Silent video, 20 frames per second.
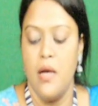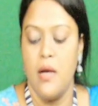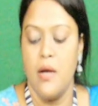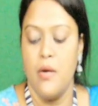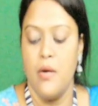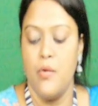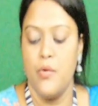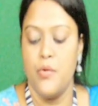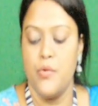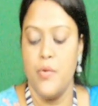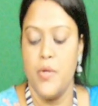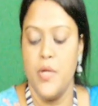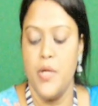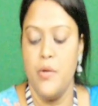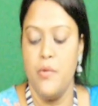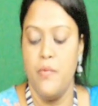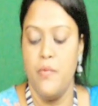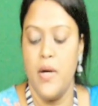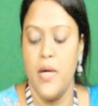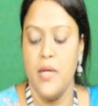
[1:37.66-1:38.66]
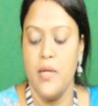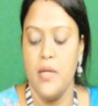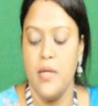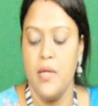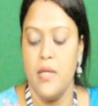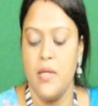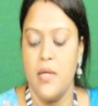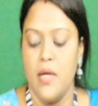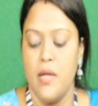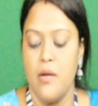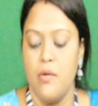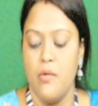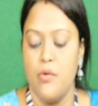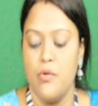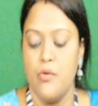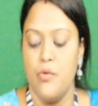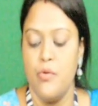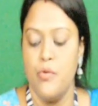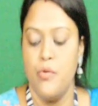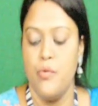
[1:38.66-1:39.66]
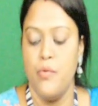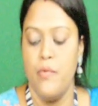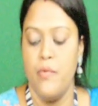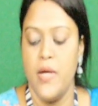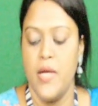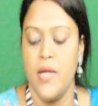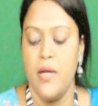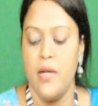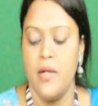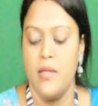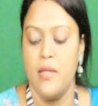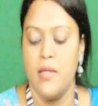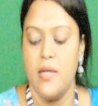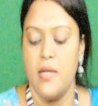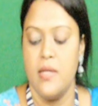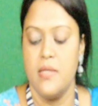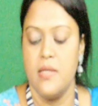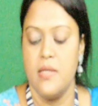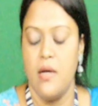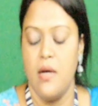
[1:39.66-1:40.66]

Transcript: go to Q1, it can go to nowhere, that is